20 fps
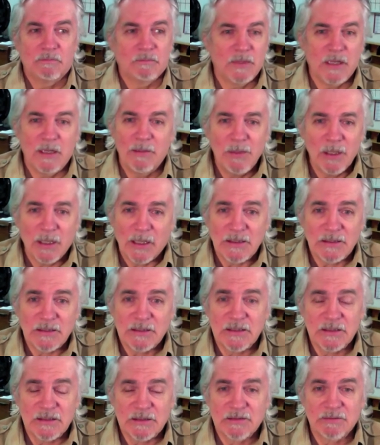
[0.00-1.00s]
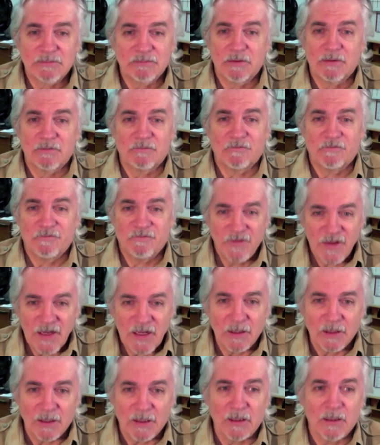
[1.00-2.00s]
emulates the
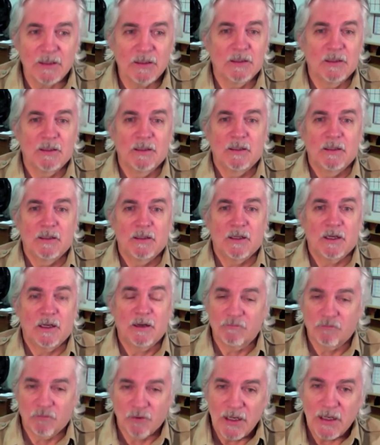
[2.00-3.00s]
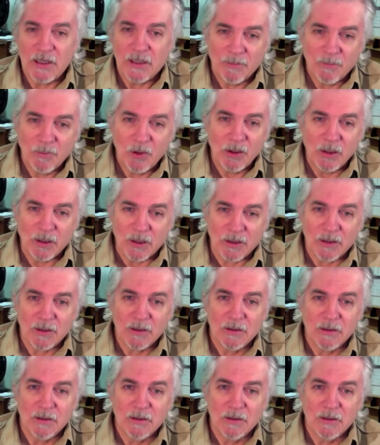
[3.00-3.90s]
feeling of reading a book.